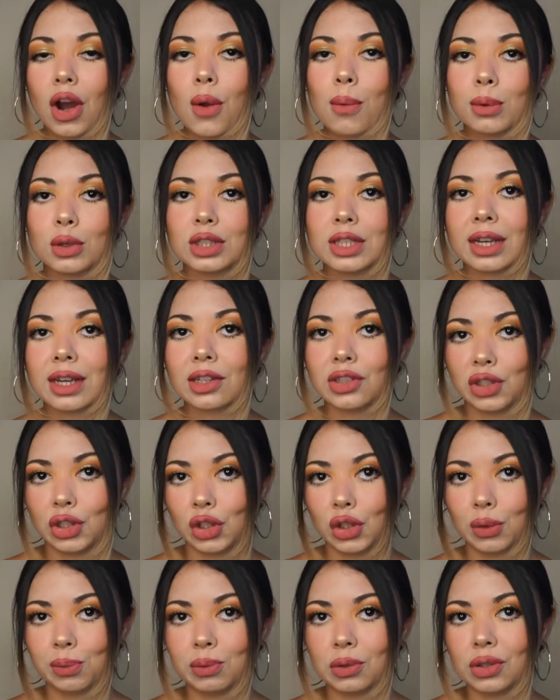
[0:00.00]
almost like a
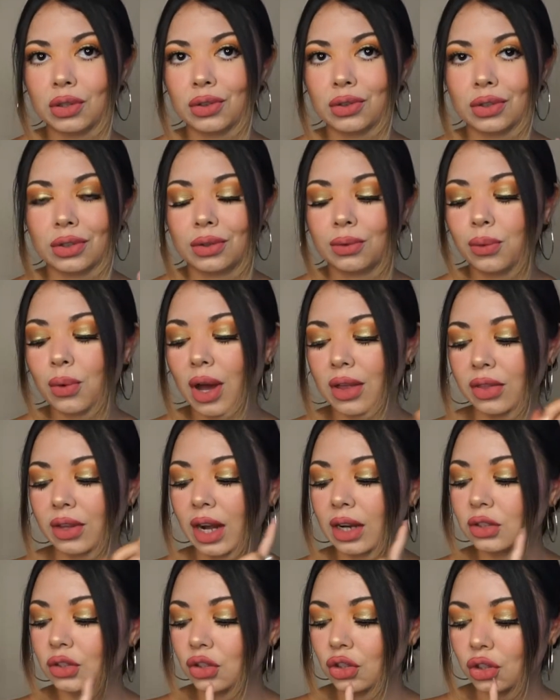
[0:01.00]
dupe to the one that
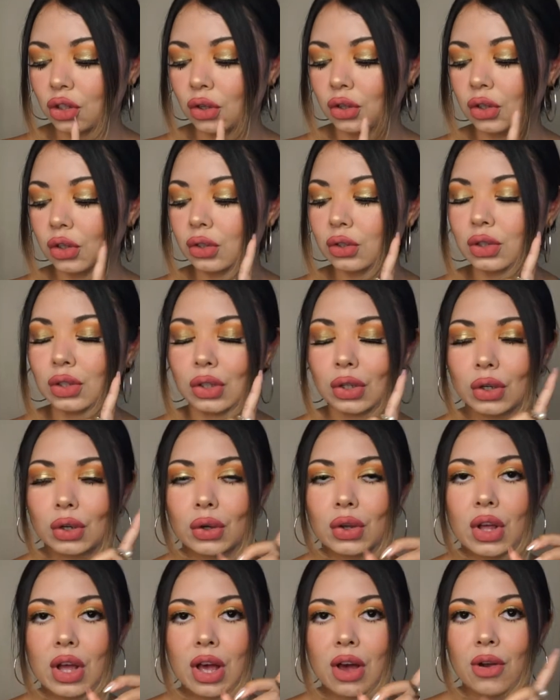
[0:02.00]
I just showed you, to